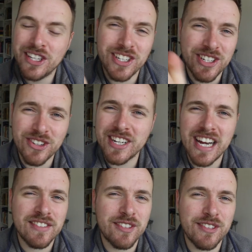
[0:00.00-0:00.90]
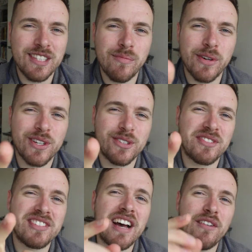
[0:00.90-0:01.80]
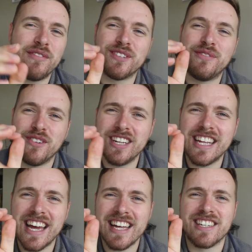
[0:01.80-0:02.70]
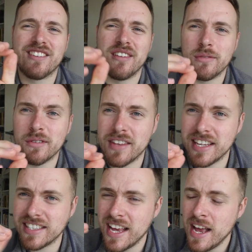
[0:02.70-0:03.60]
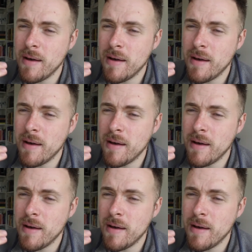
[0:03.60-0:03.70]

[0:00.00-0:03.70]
So you're gonna have to read the book yourself to fully get to grips with this.